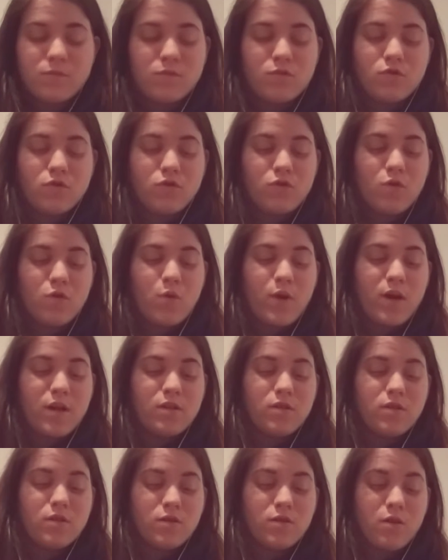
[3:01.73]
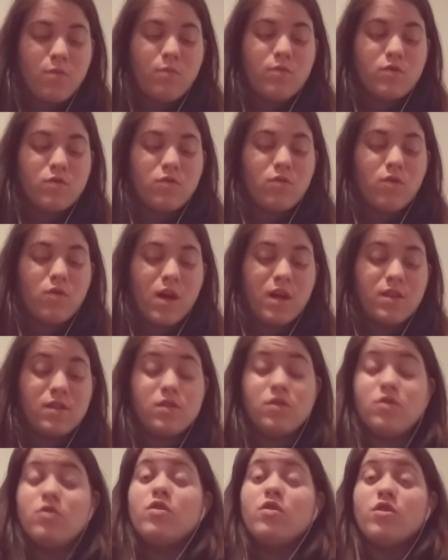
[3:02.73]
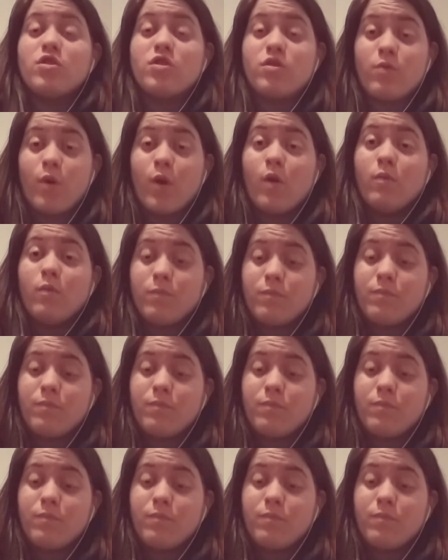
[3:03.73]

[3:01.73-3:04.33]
So I took summer school classes 2 years in a row.